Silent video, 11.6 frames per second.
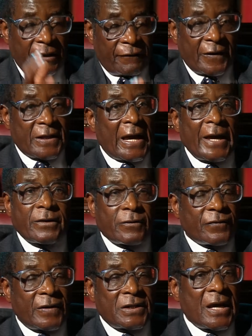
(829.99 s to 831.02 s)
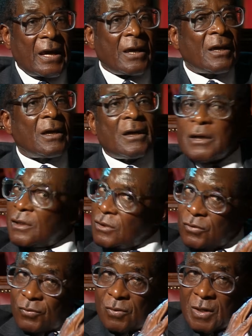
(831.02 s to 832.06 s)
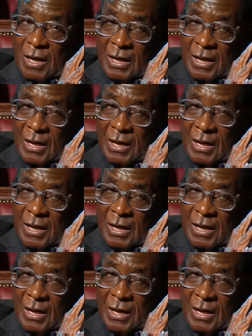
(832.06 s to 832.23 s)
If at the end of the day you